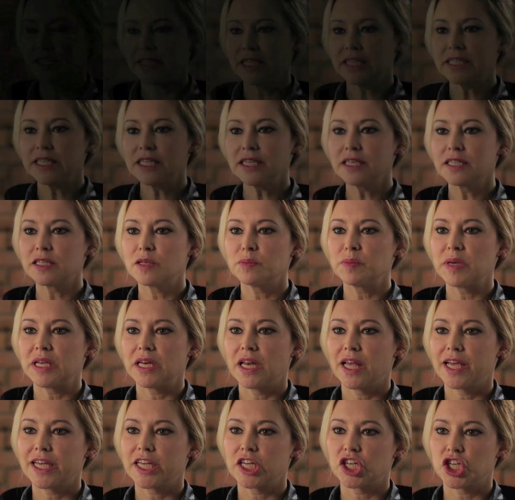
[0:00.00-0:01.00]
city is a bit
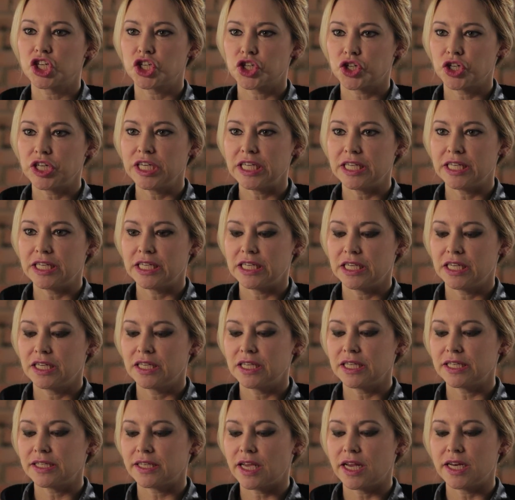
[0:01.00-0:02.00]
like a tree in
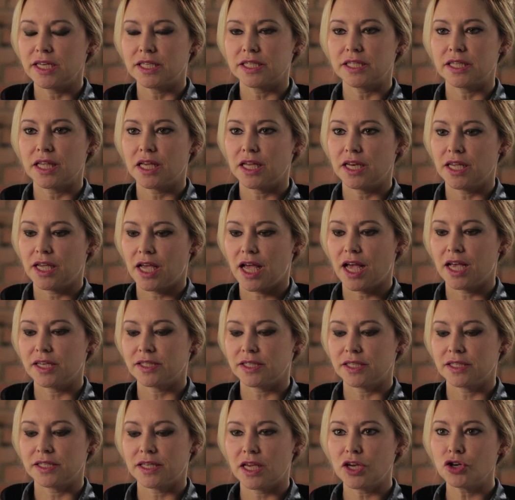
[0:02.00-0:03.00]
the sense that it has
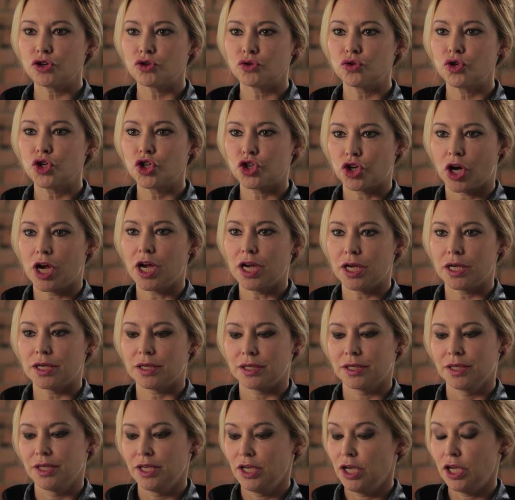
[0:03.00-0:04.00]
a central trunk.
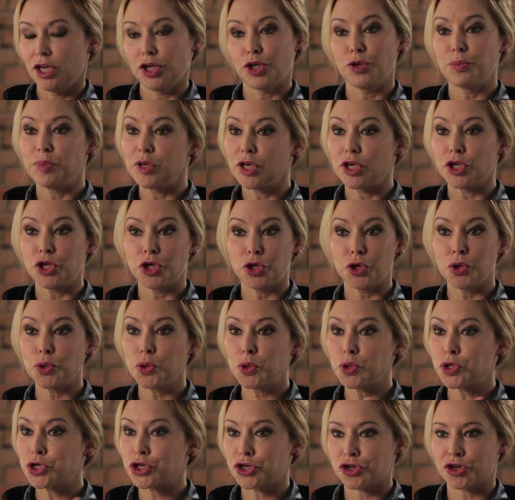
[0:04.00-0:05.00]
It could be a
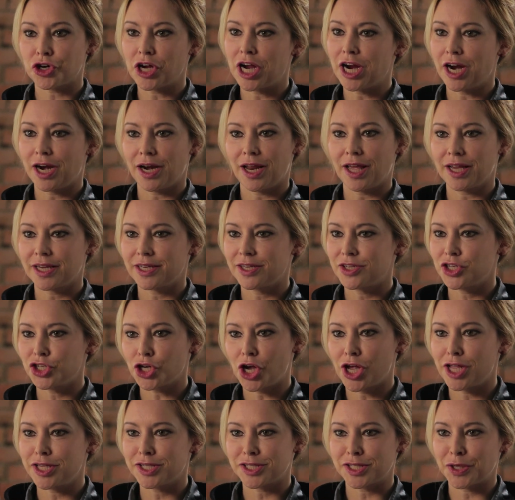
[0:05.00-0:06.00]
huge trunk like a
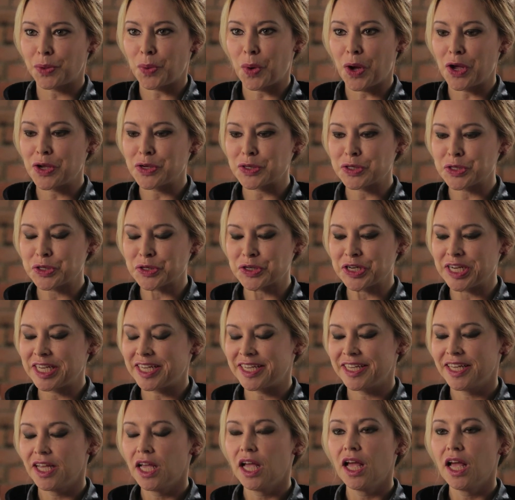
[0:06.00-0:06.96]
giant sequoia tree,